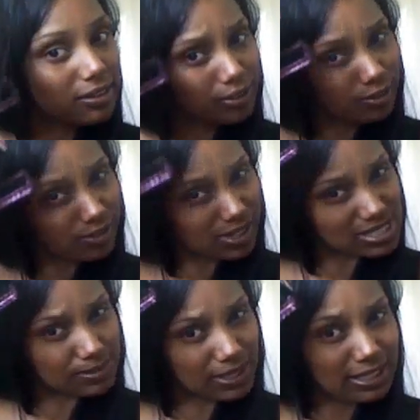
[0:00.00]
I don't know if I
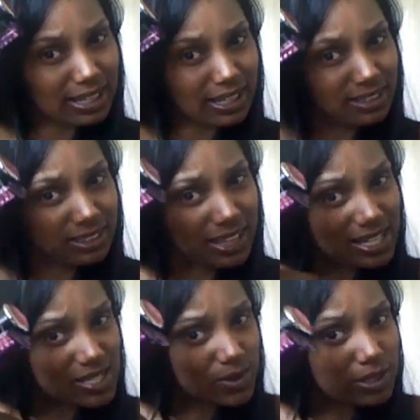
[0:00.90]
explained that in the
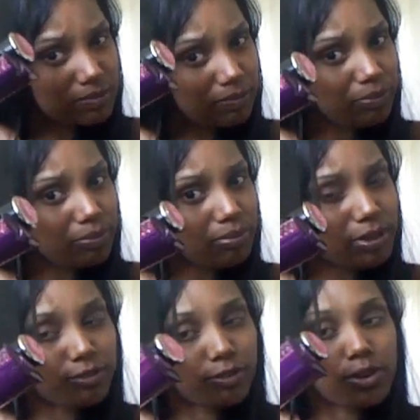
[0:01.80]
last one
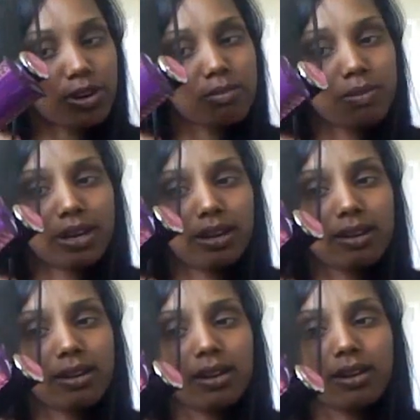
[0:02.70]
before, but
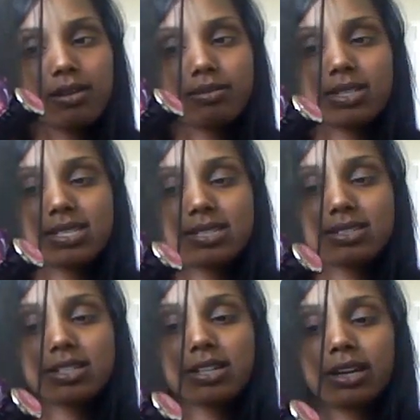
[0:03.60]
my
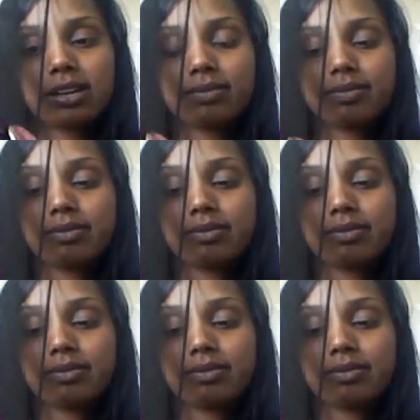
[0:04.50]
sister, yeah,